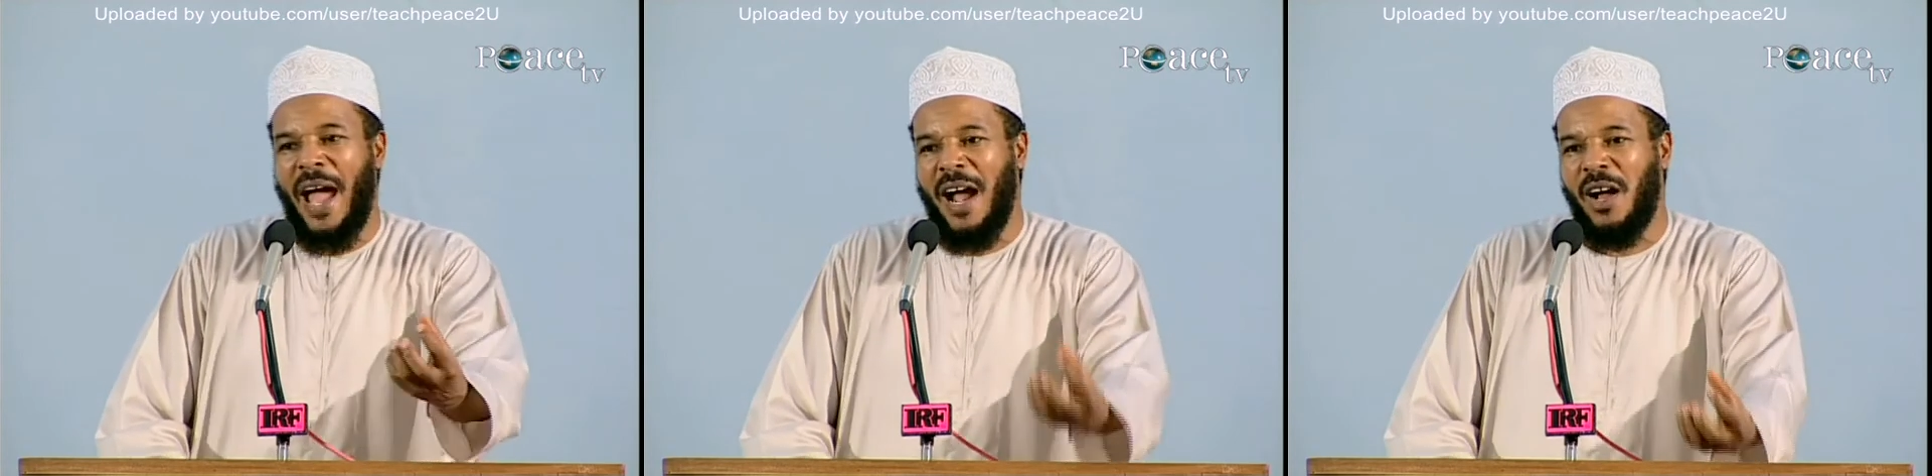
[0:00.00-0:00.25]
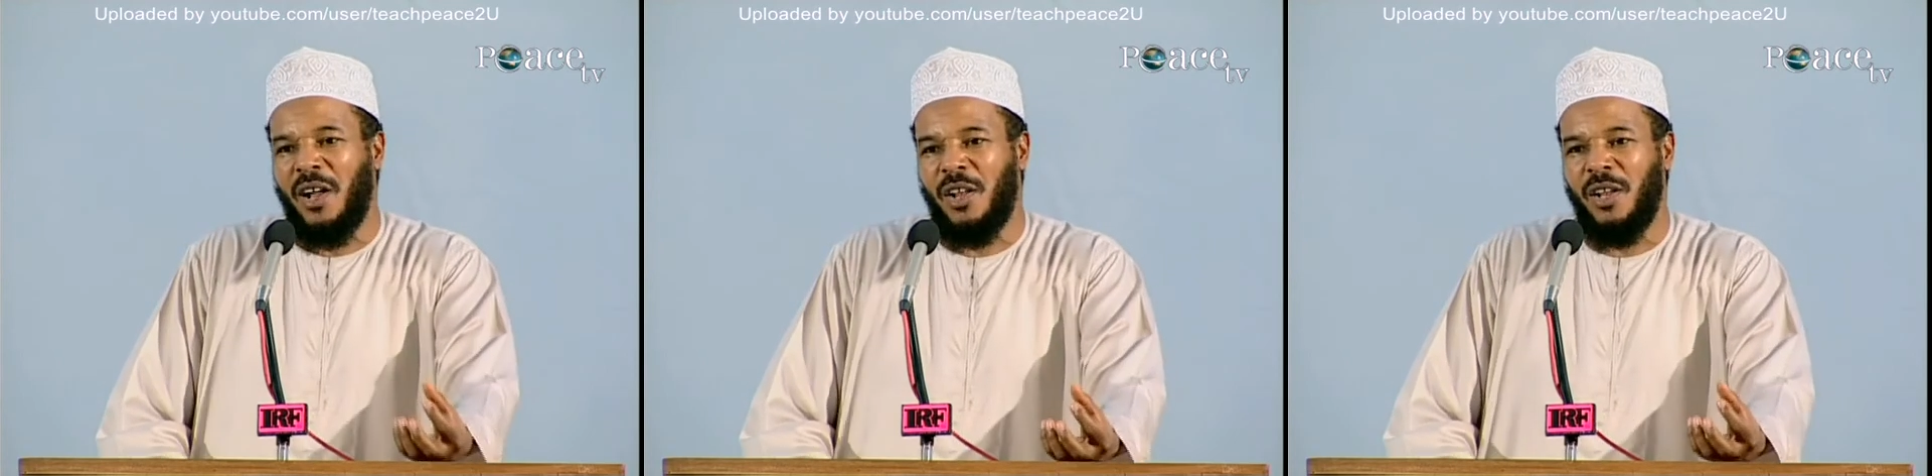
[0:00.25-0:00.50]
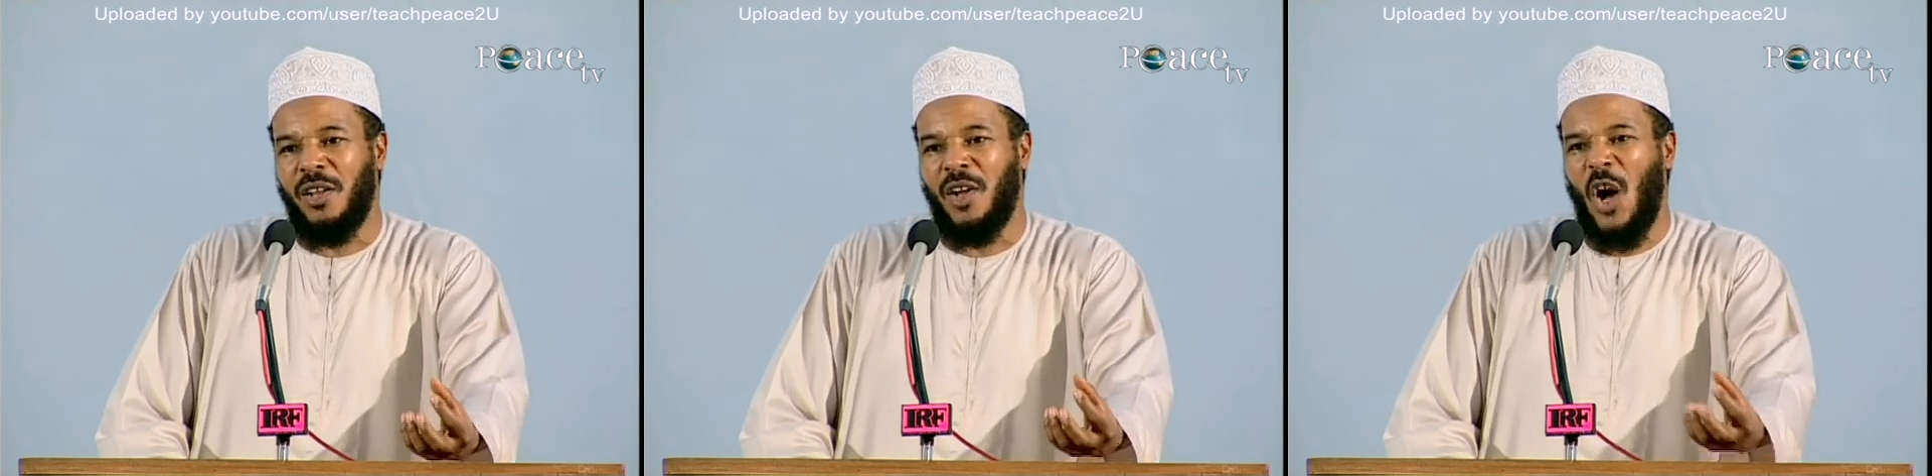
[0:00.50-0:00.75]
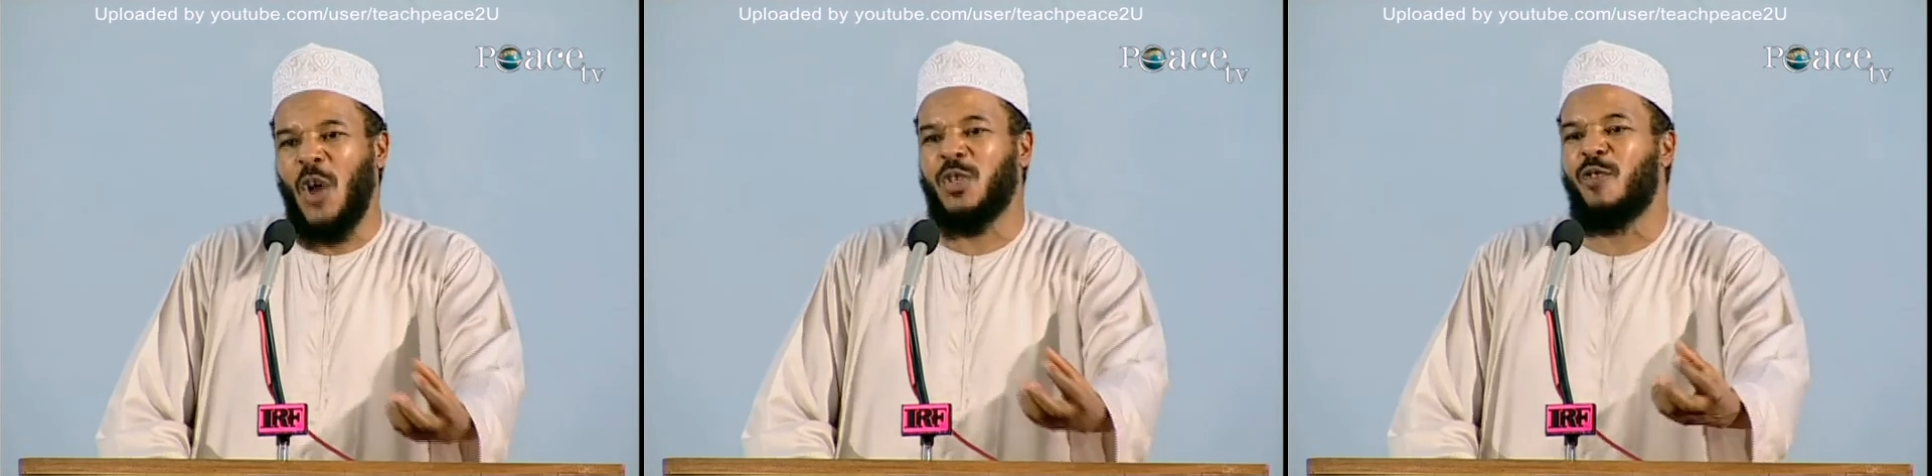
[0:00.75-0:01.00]
ankle
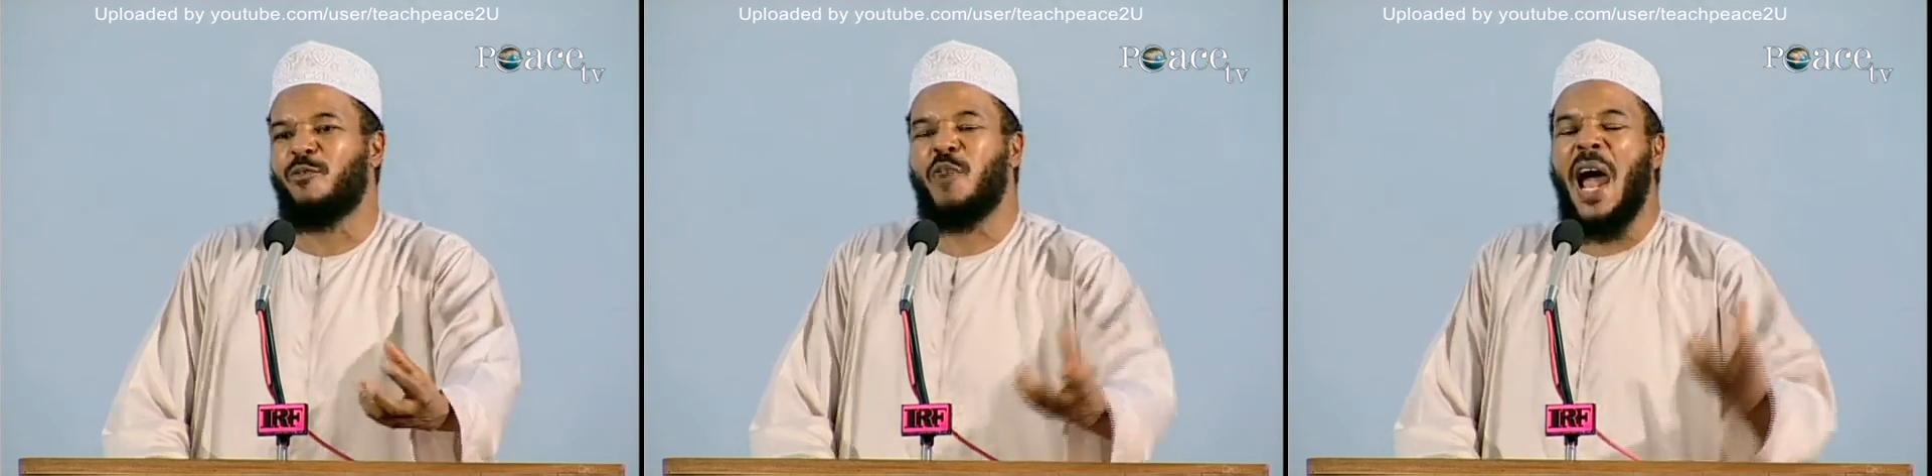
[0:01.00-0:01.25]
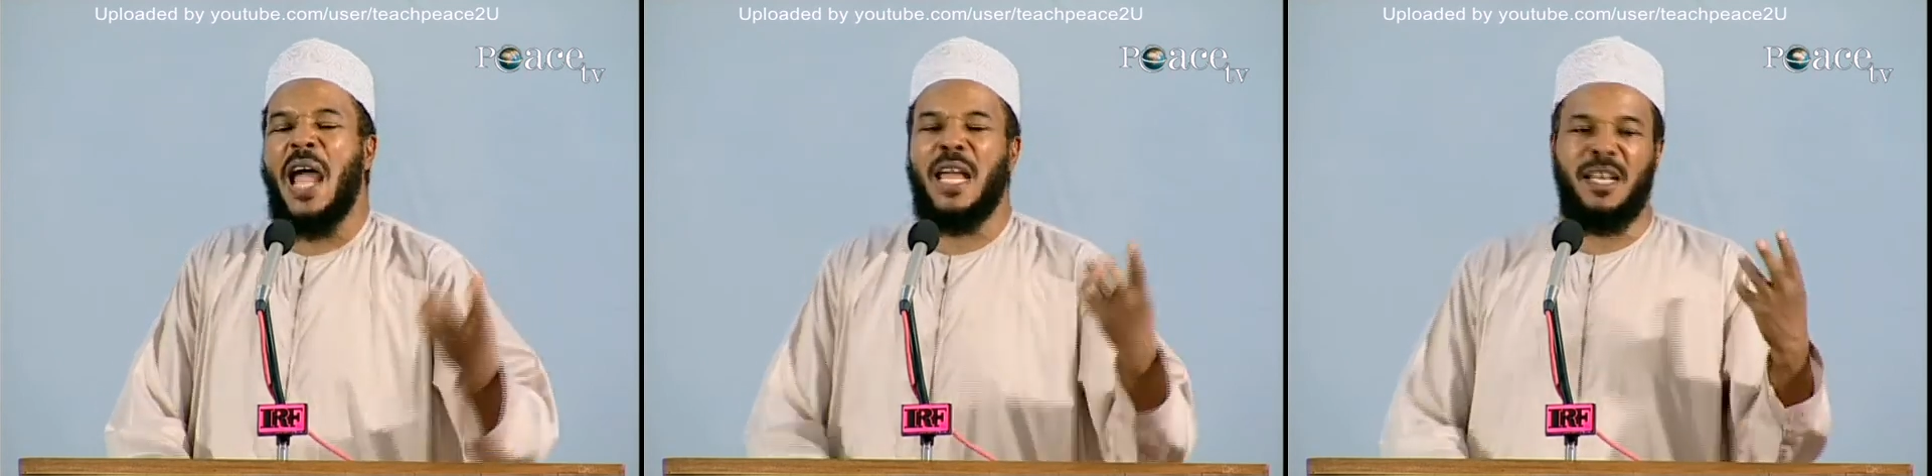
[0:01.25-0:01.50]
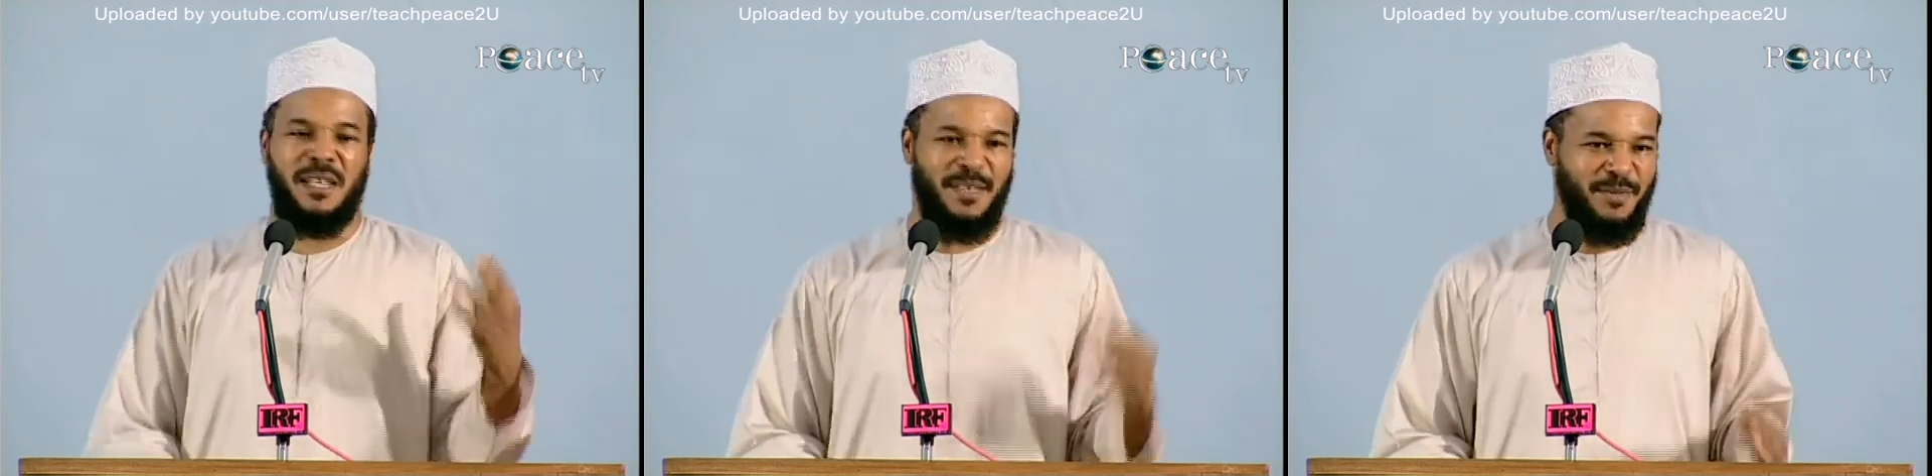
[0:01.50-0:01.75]
out of pride.